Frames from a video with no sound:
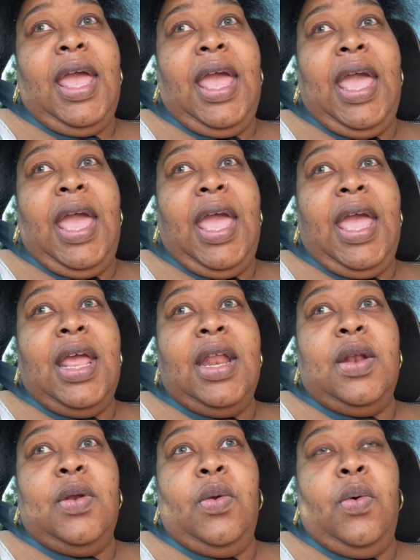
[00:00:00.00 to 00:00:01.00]

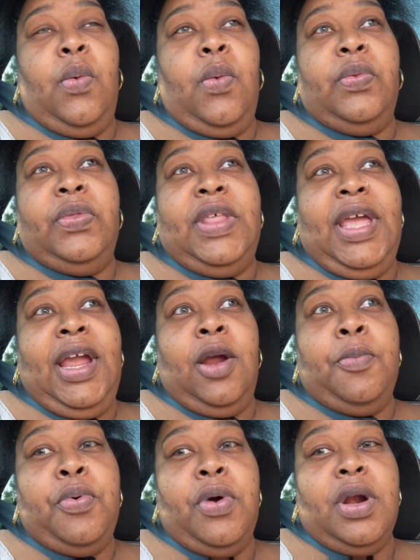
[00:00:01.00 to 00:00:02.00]
and the
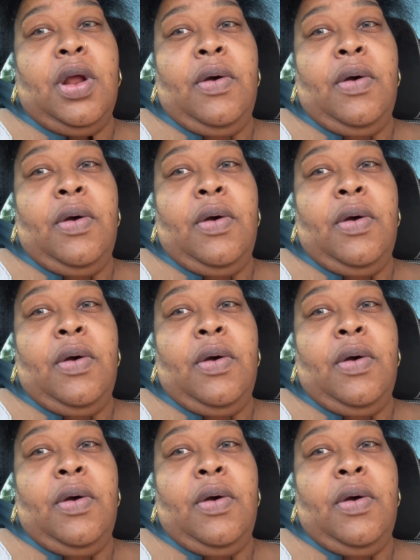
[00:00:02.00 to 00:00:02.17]
airport